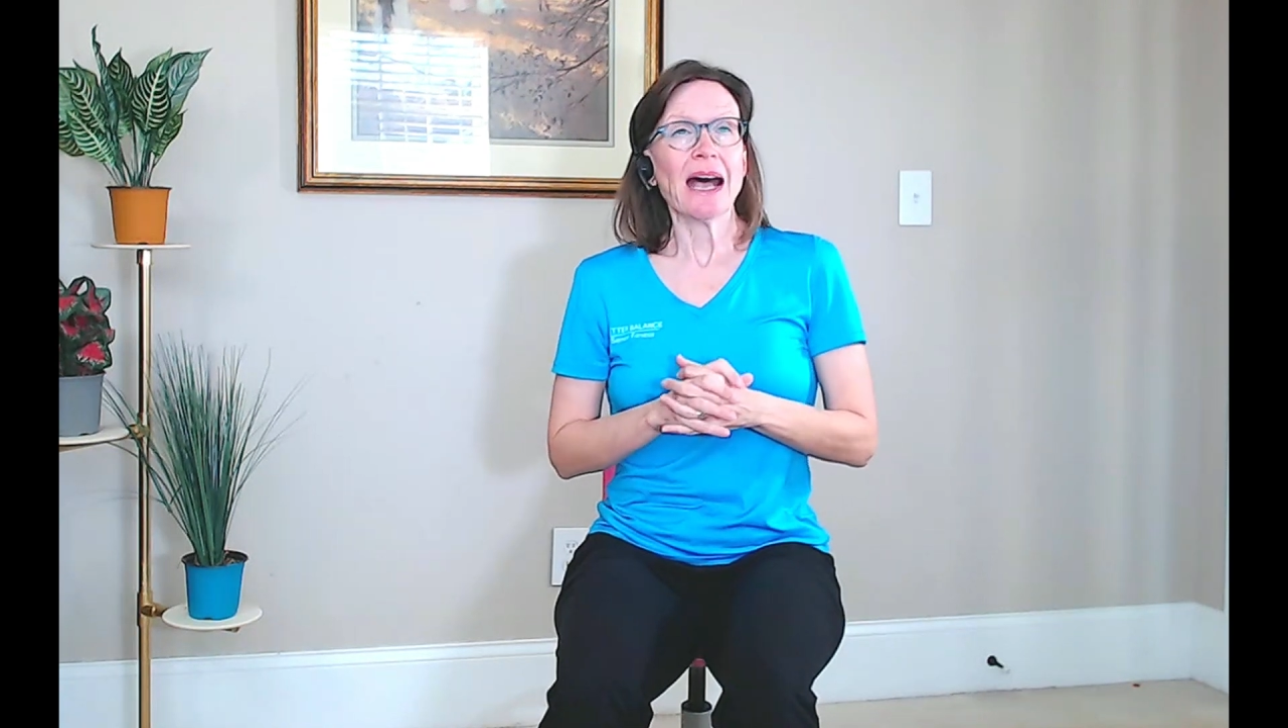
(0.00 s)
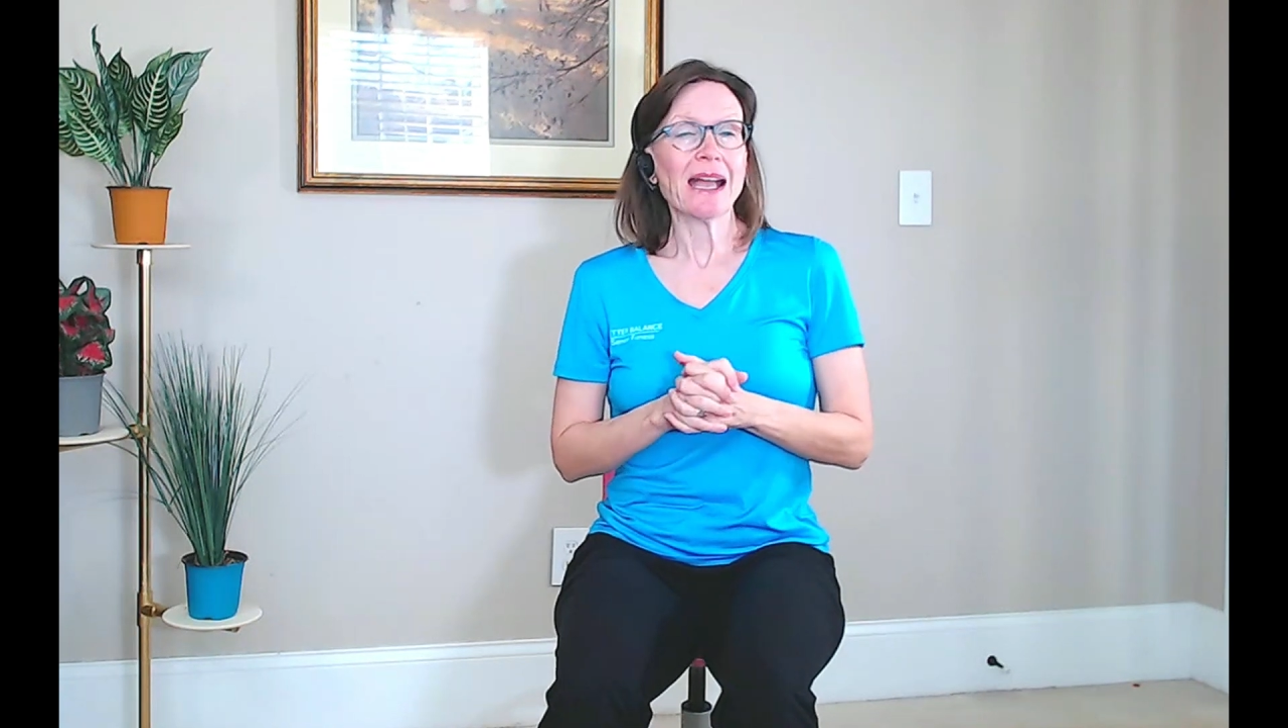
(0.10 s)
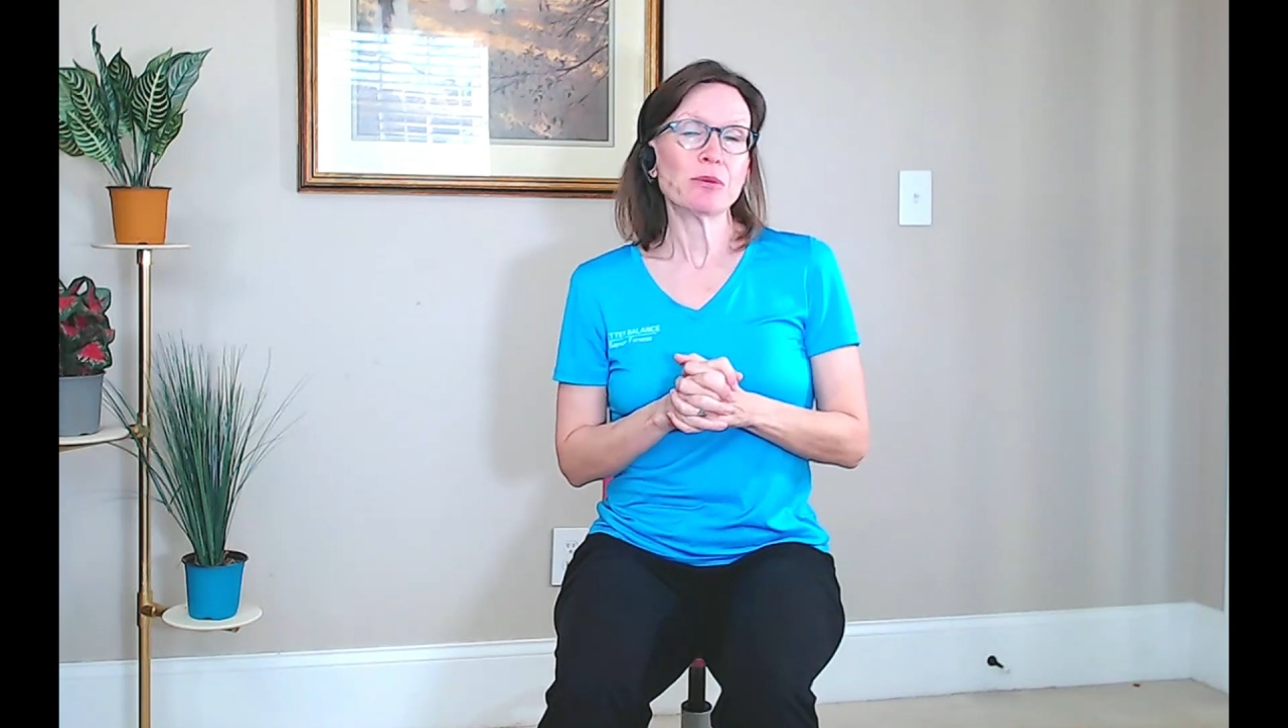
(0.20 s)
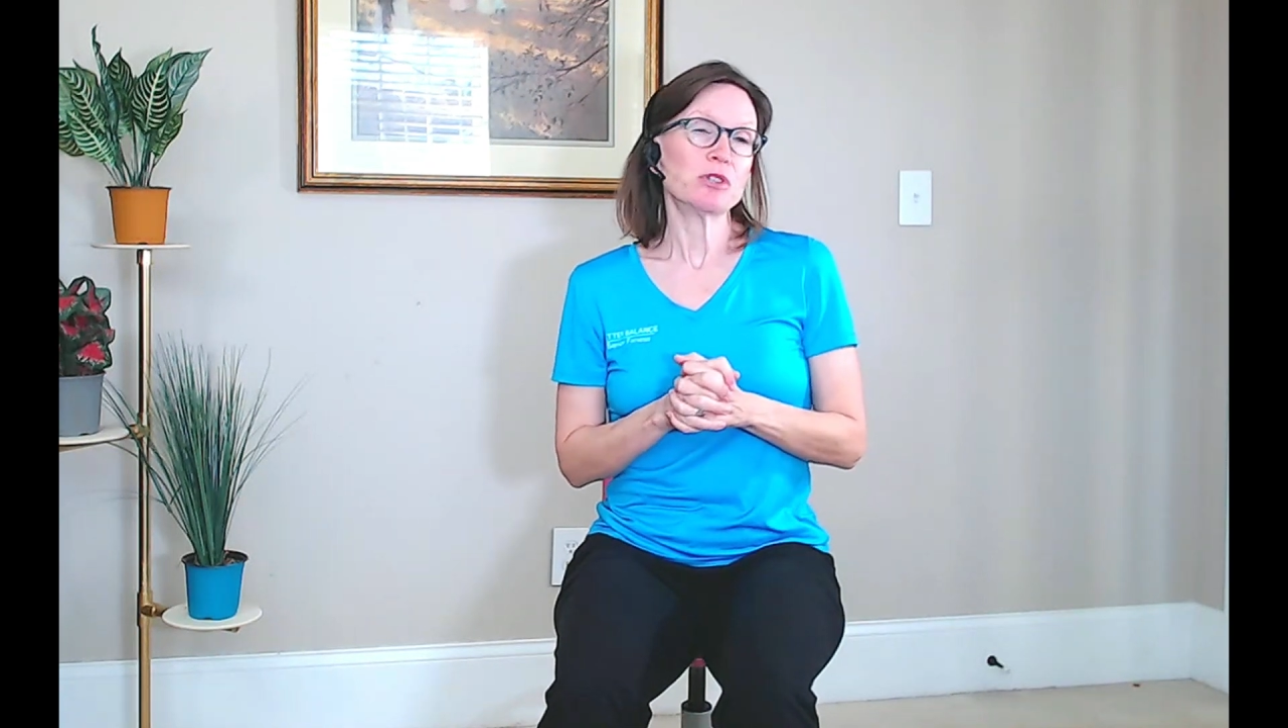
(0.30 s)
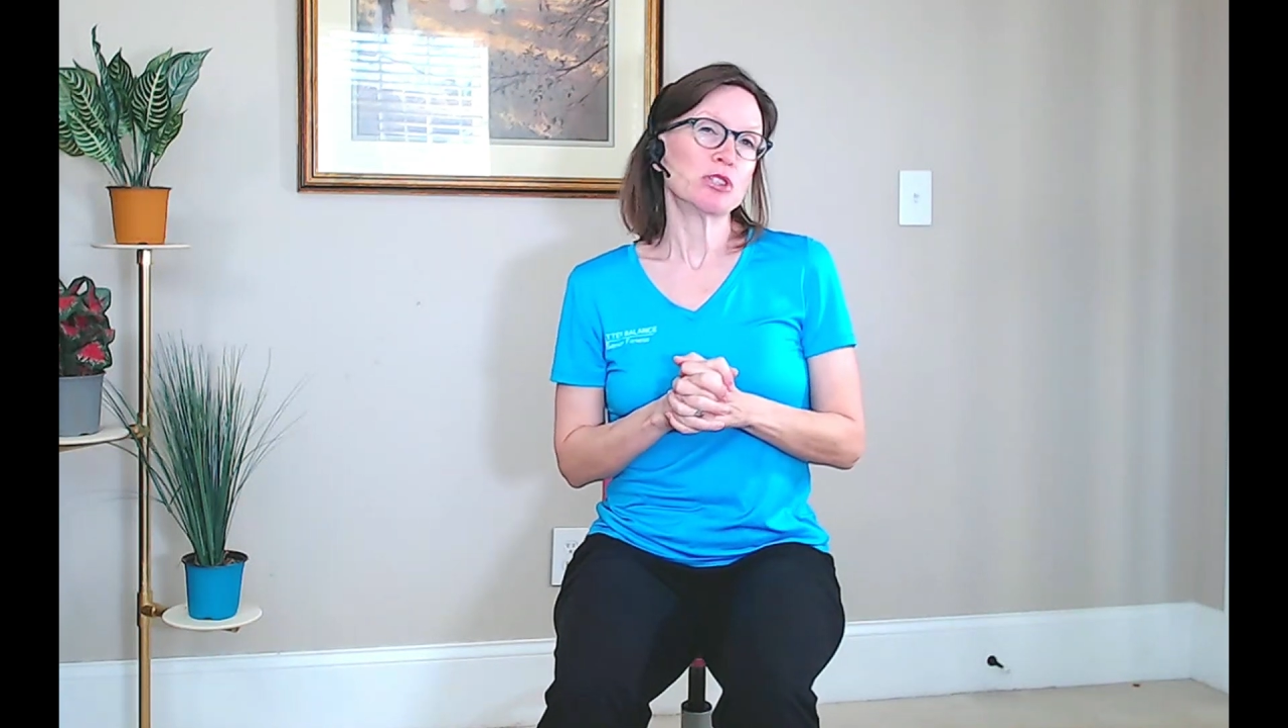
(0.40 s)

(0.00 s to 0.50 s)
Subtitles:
I would